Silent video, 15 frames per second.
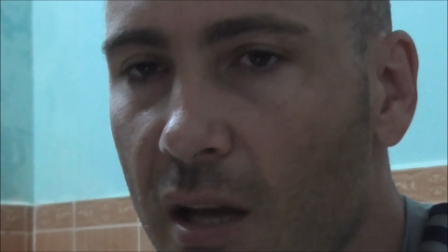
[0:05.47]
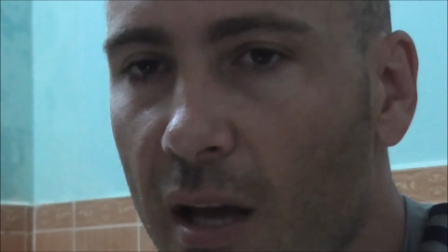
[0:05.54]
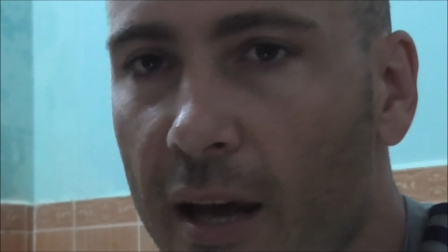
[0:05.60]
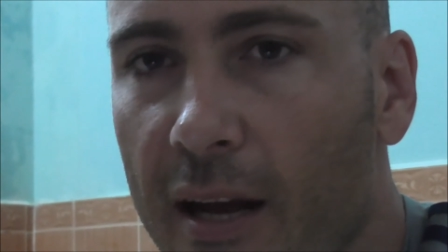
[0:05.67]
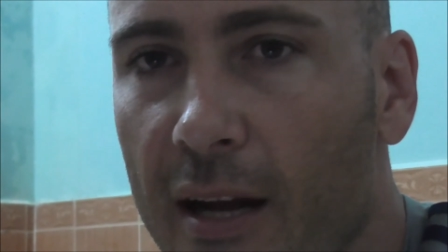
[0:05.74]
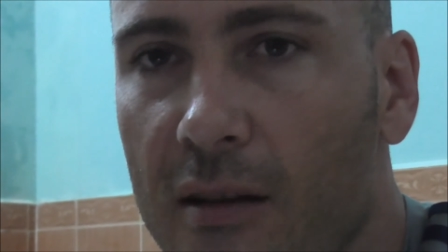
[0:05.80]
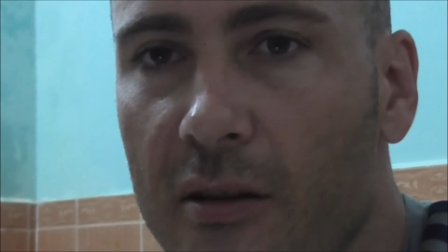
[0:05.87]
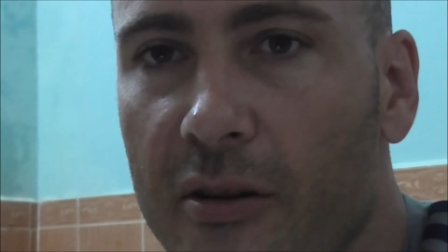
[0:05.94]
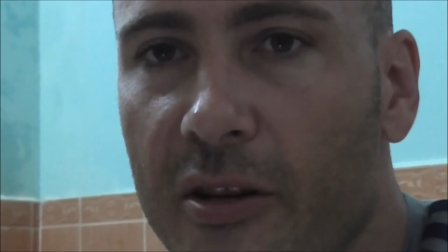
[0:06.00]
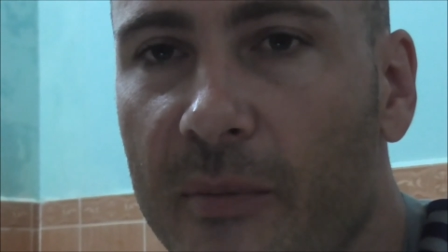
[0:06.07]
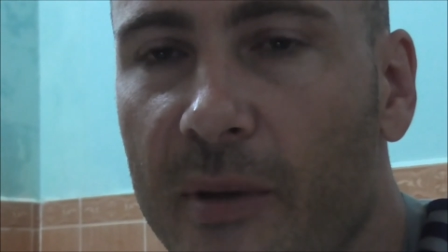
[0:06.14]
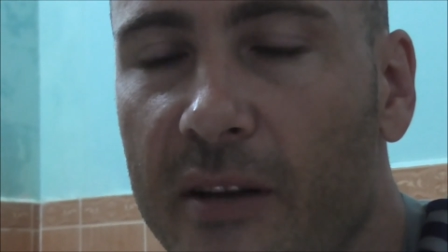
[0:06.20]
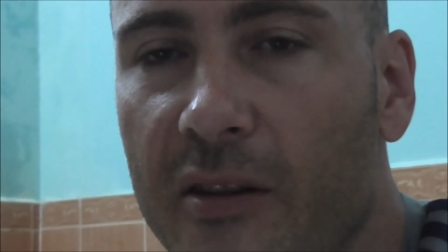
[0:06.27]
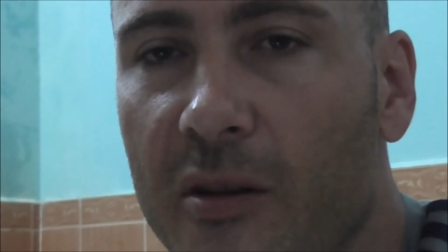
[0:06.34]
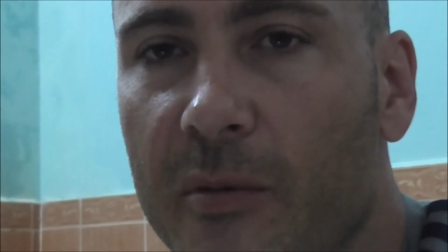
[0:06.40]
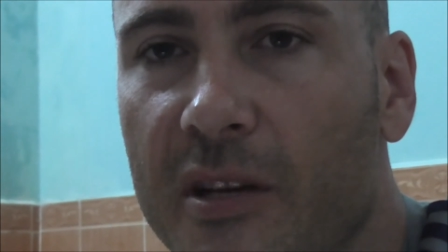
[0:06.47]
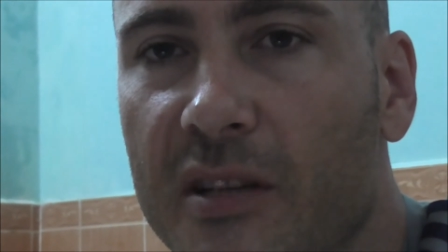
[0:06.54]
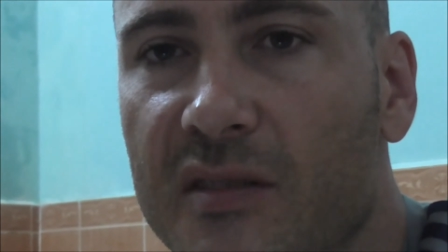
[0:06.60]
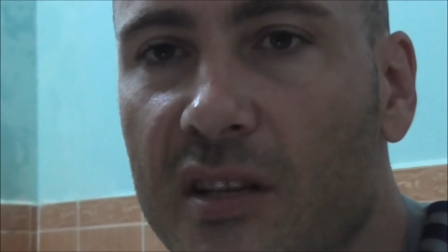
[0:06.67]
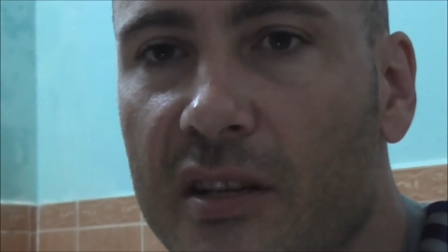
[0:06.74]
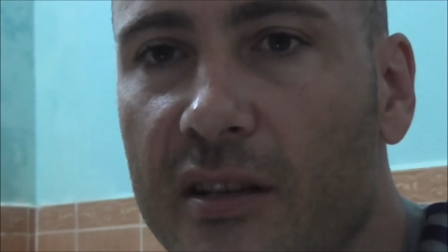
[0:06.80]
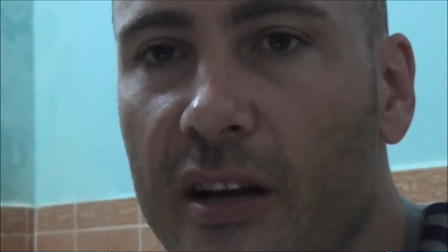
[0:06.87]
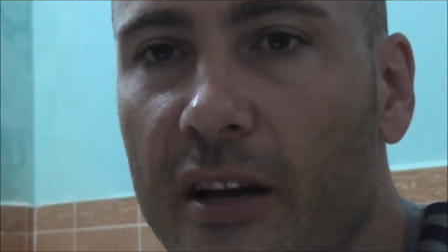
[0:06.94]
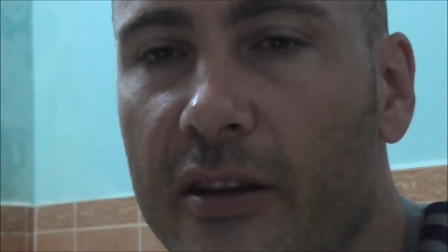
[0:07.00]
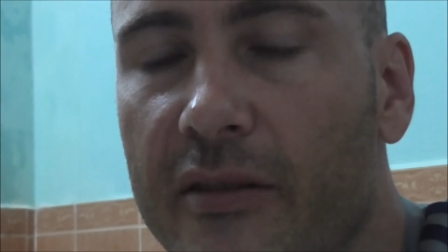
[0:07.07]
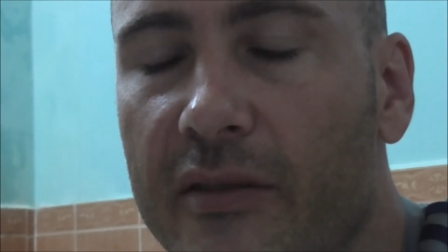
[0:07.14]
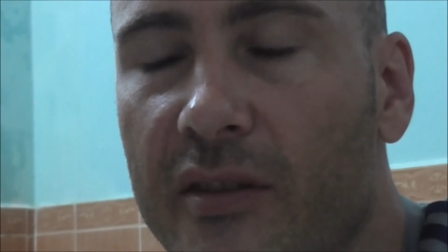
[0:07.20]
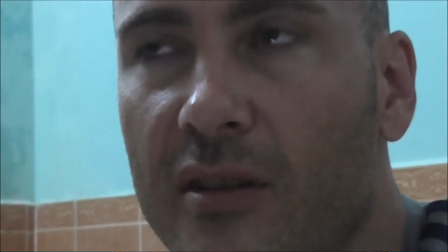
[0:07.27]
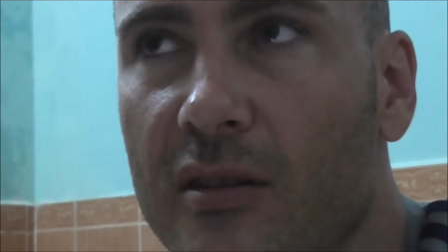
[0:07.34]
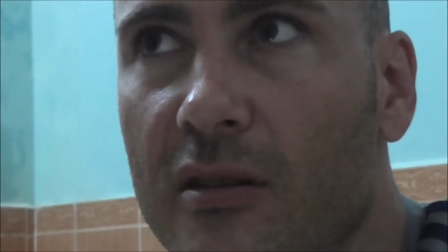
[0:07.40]
and I learned it mainly because I
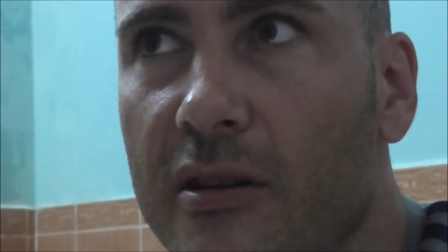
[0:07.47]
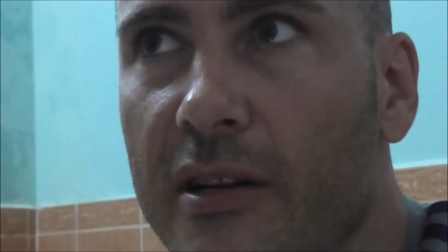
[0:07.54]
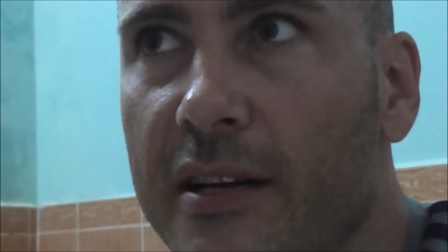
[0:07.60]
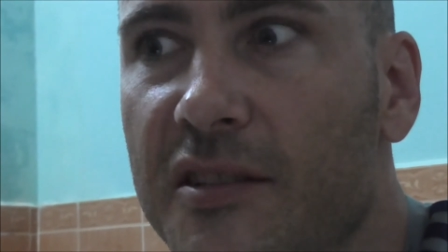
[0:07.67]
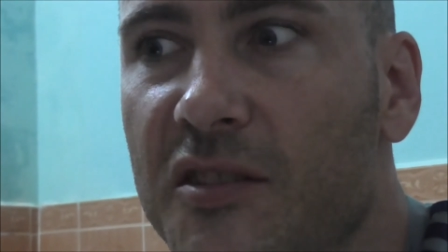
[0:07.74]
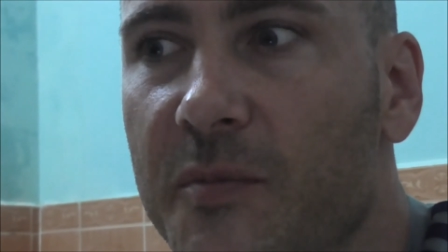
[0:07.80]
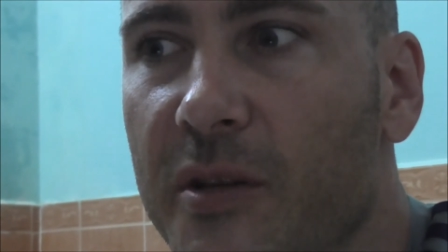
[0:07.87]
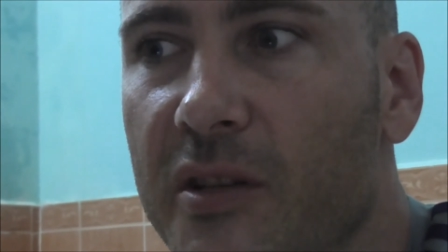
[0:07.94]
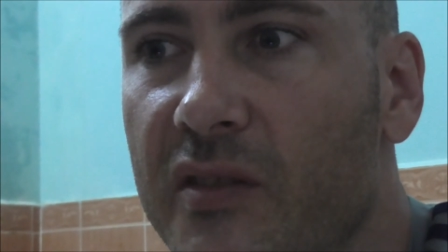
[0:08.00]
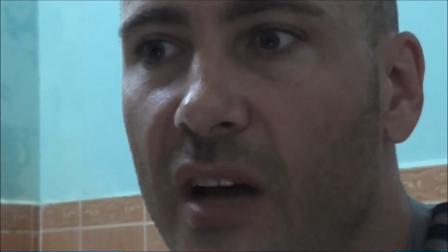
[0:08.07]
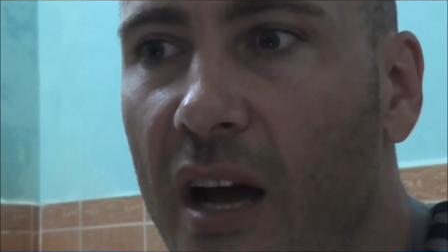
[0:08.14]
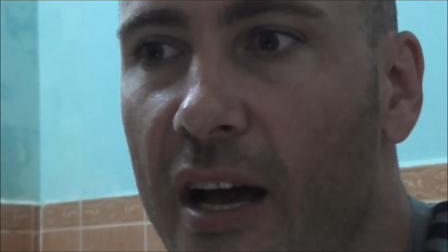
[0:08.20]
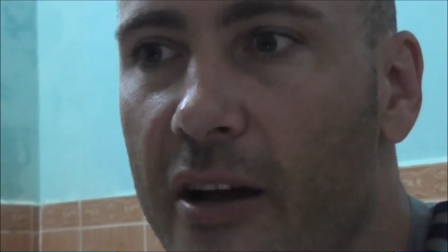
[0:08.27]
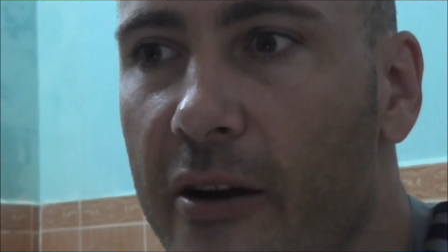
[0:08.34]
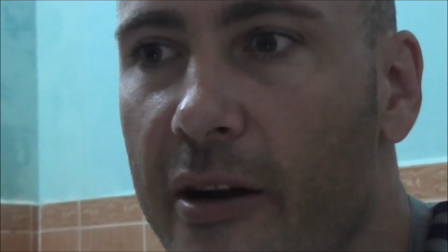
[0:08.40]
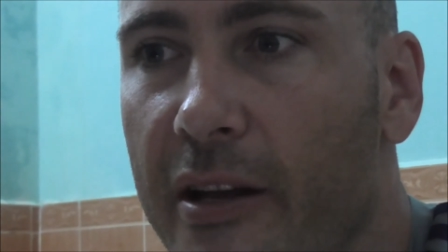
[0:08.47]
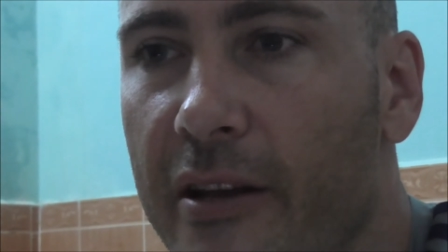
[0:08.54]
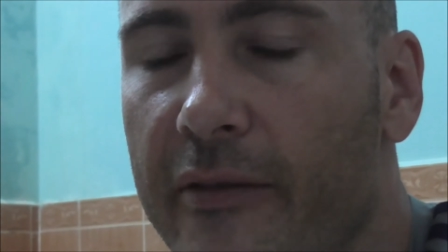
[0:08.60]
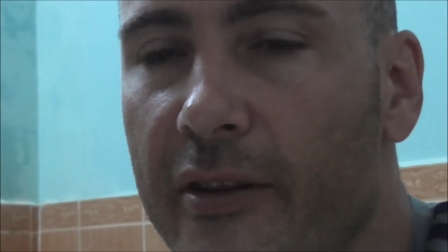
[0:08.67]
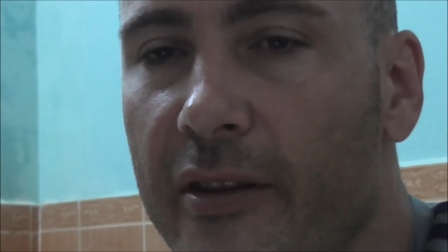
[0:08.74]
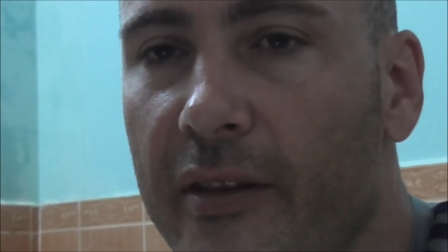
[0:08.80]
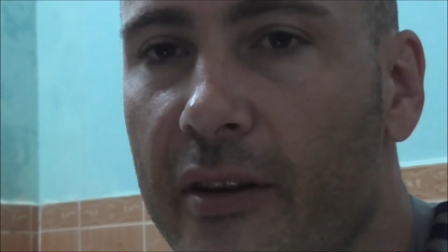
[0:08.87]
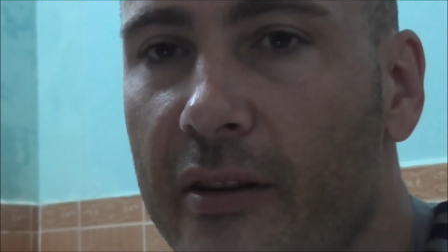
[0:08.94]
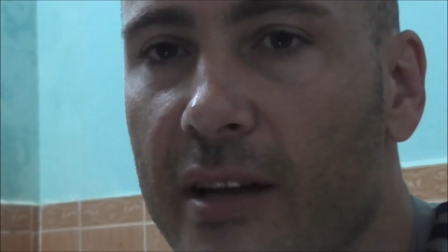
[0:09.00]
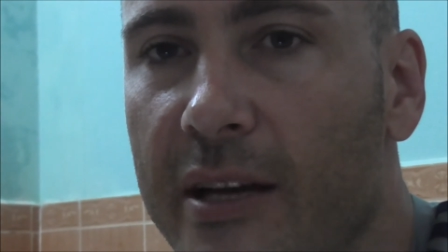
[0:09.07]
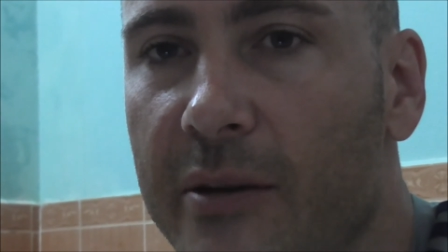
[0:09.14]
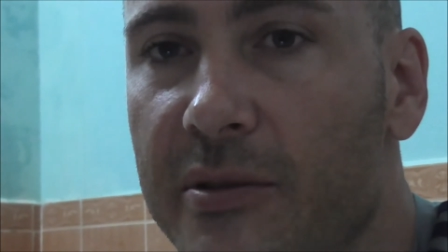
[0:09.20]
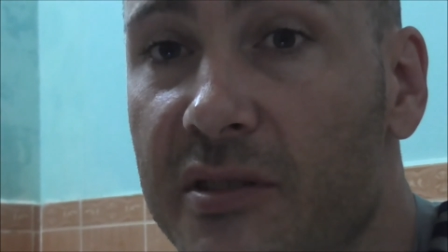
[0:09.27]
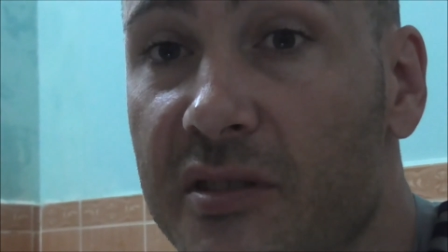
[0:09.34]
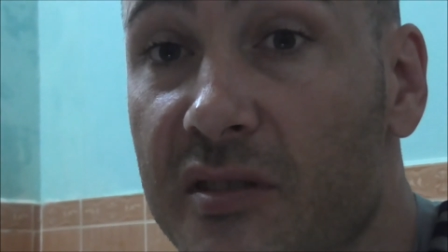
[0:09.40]
didn't learn how to speak Thai or any of the other
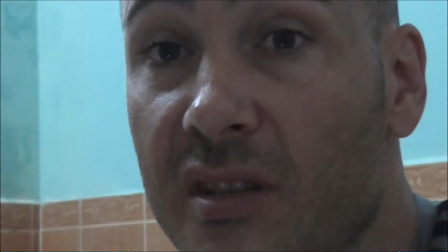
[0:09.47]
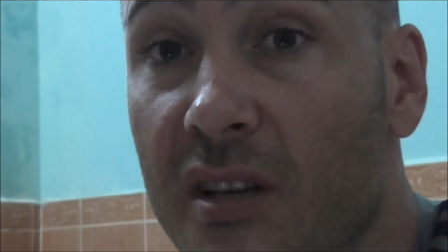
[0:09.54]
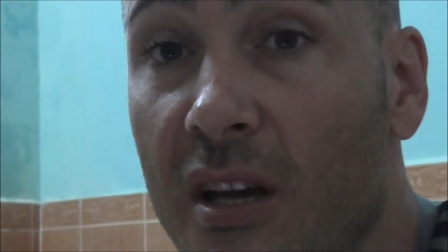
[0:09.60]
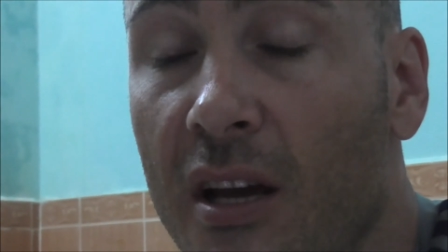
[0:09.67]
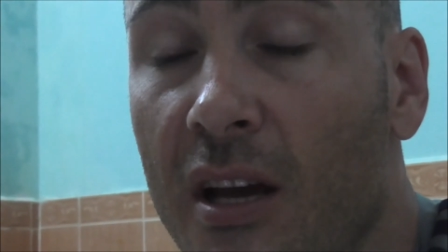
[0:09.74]
languages,